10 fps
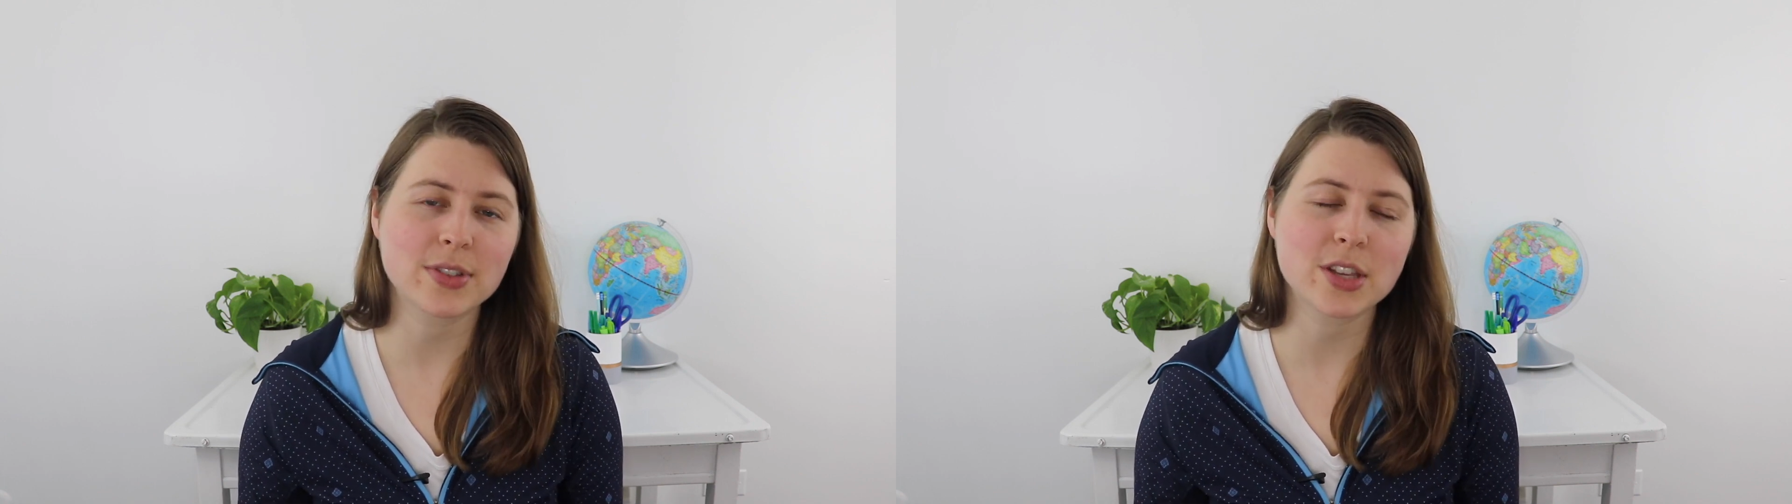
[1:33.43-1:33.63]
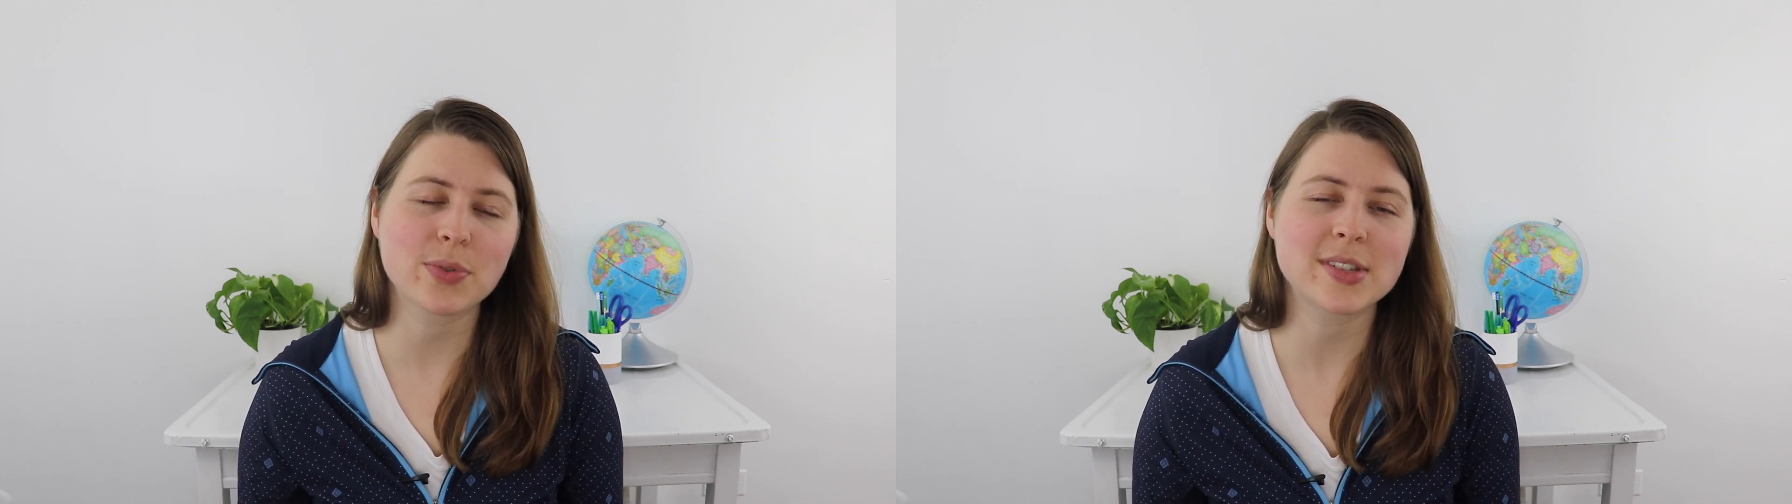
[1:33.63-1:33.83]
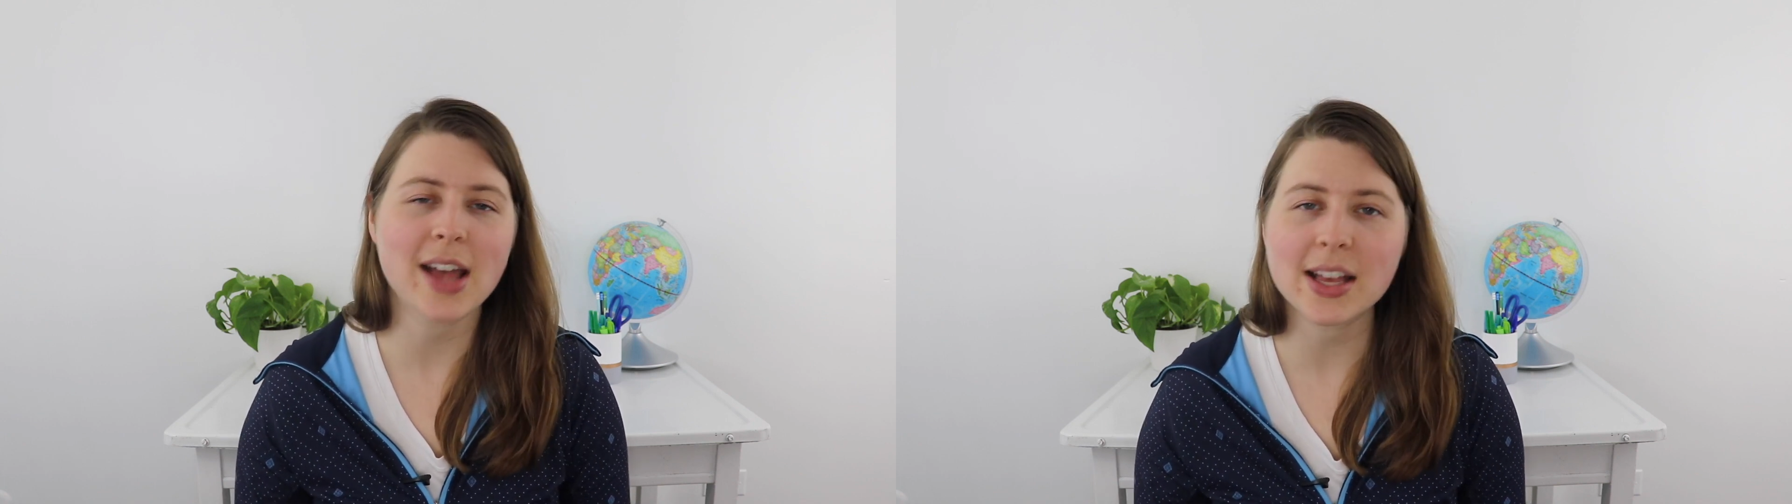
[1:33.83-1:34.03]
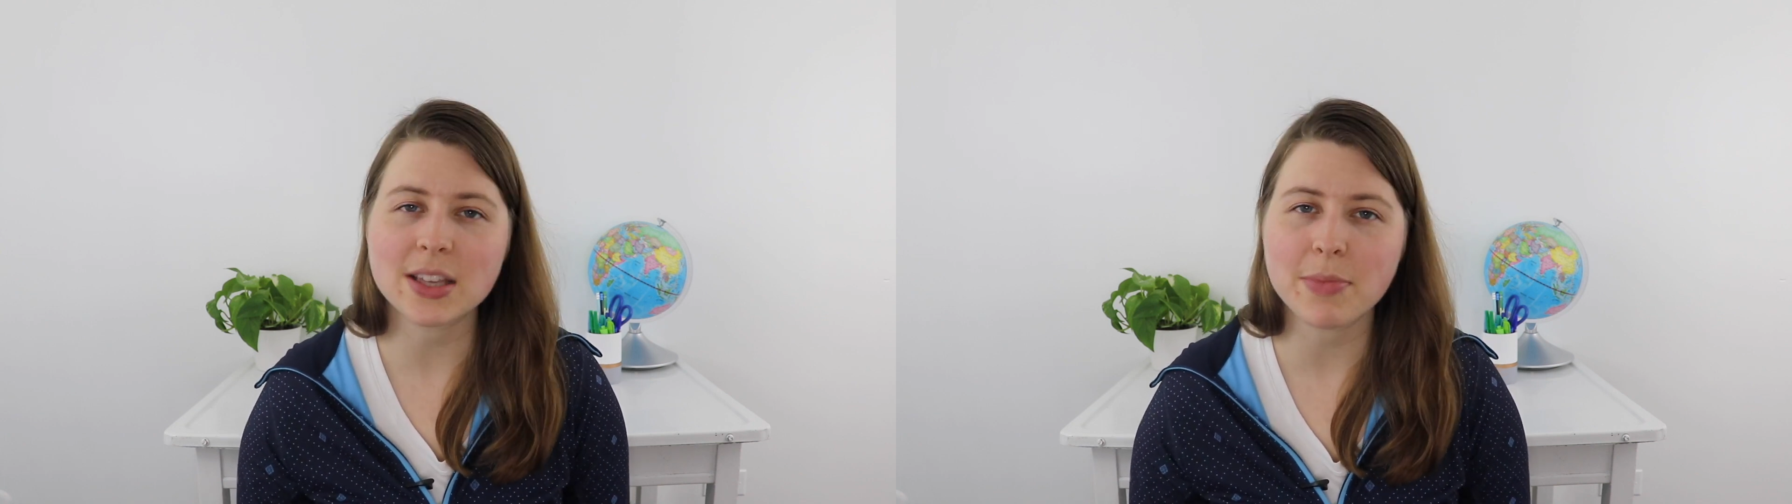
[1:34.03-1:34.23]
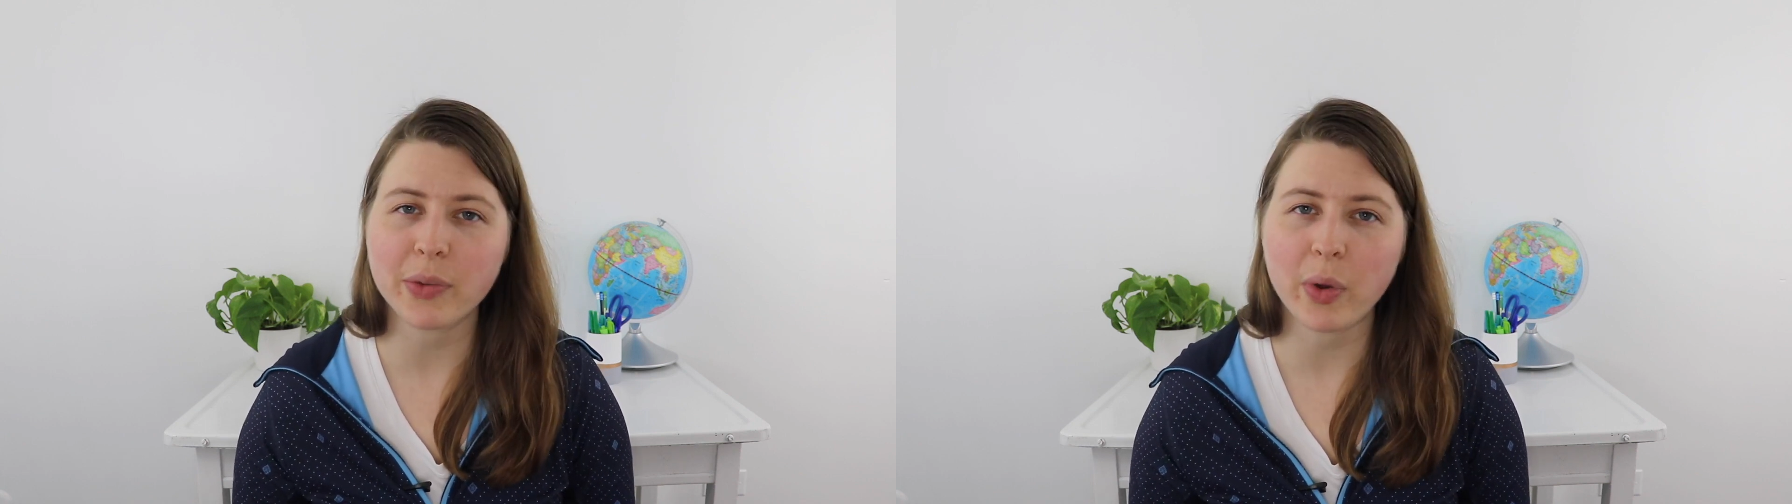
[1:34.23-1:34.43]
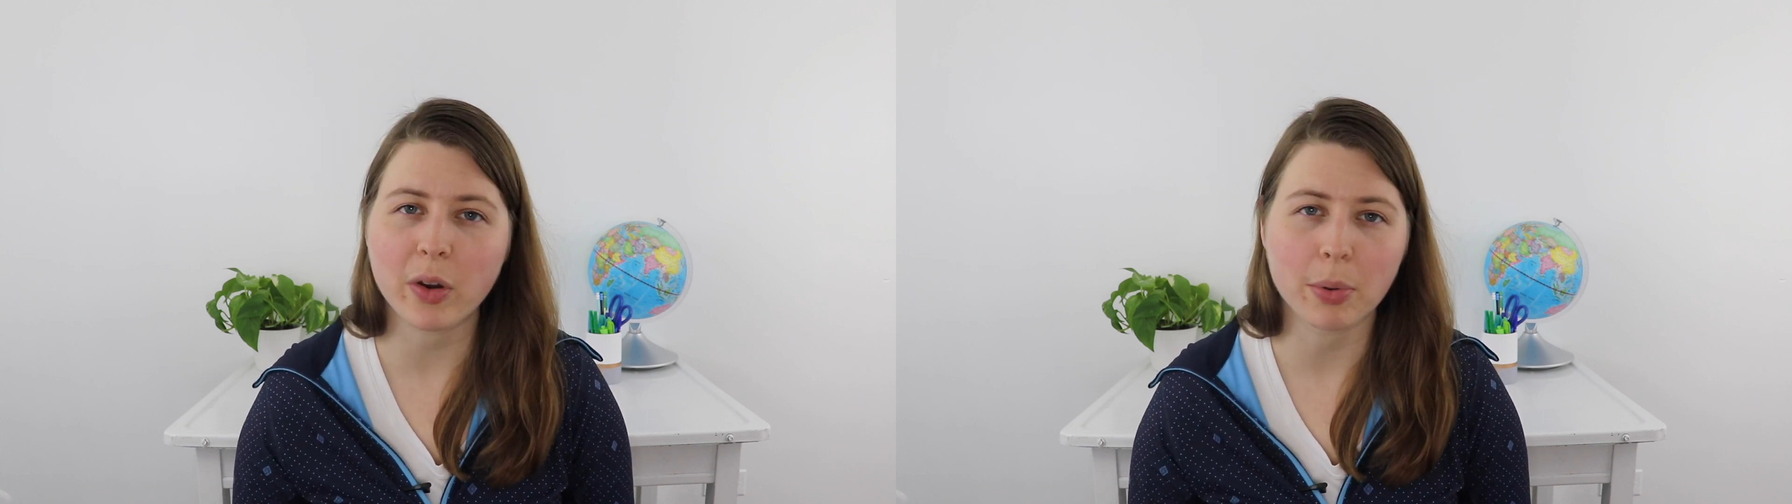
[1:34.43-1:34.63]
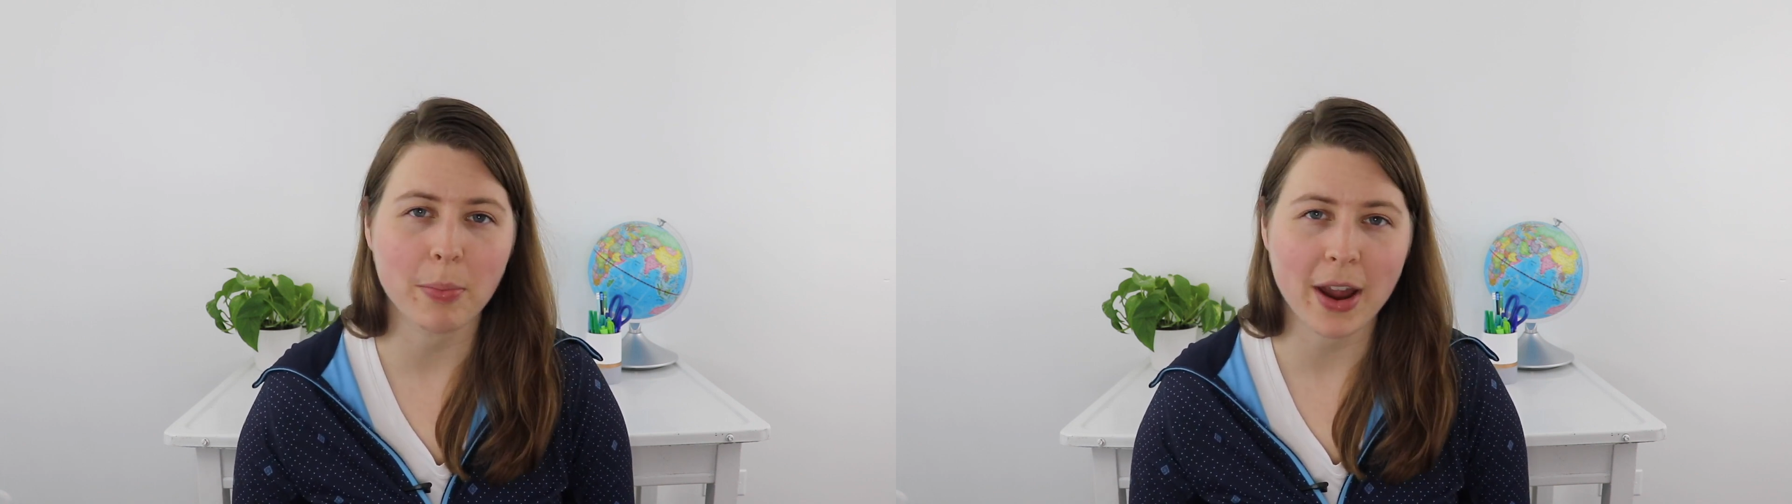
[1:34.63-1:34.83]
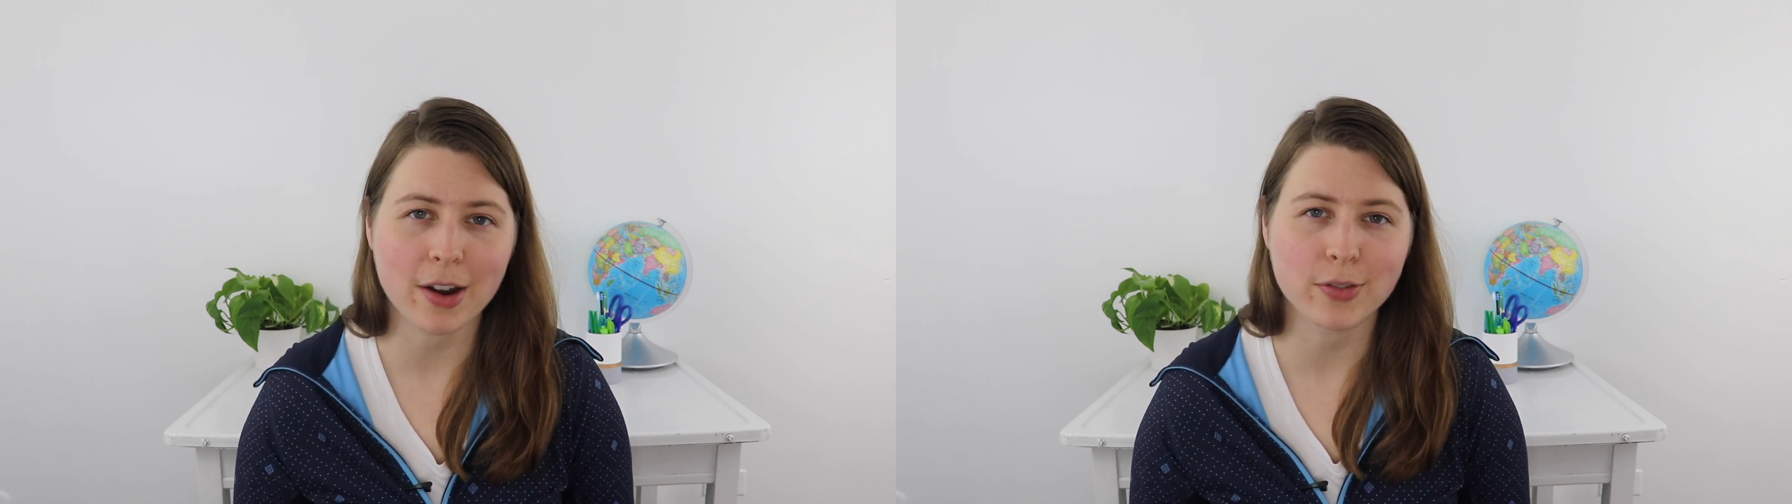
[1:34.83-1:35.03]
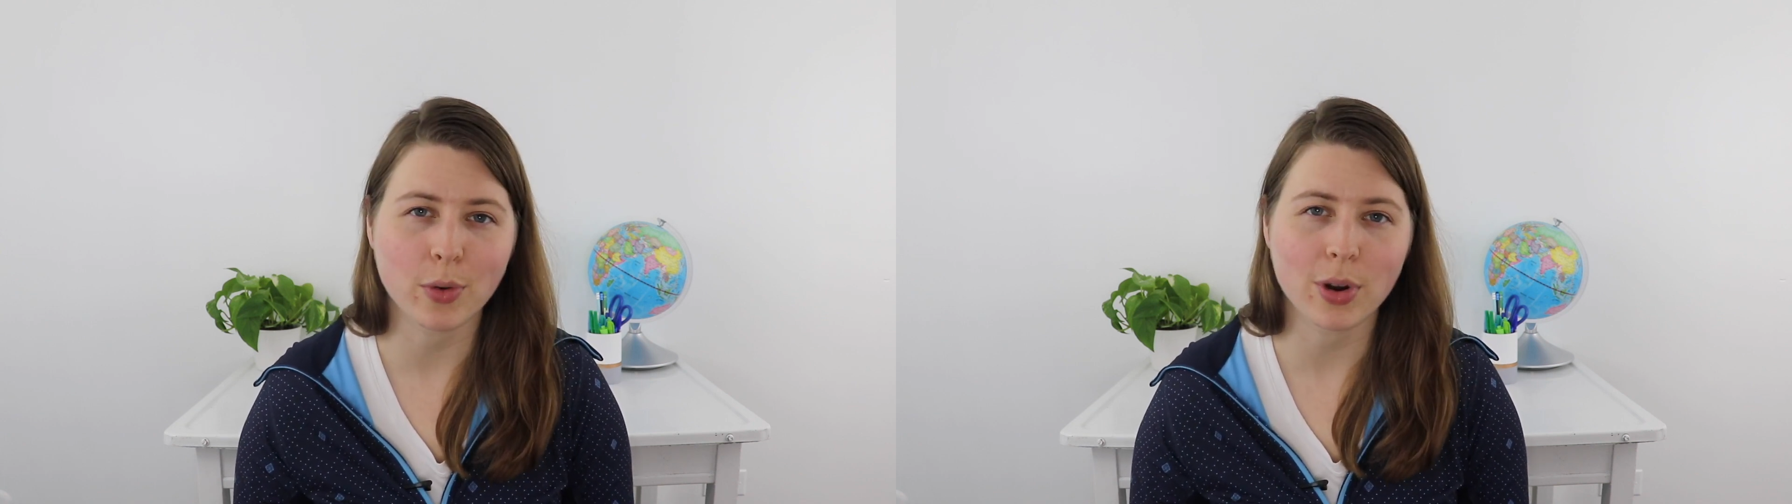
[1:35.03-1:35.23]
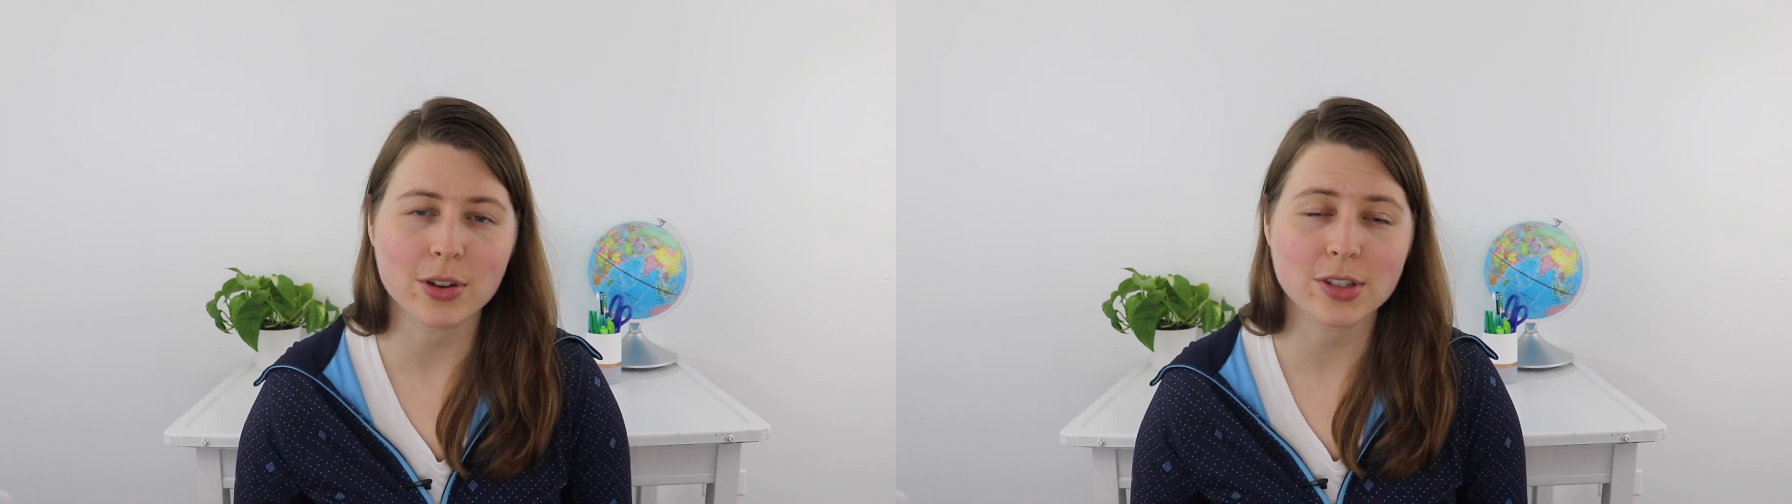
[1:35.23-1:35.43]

this was not something we were prepared for,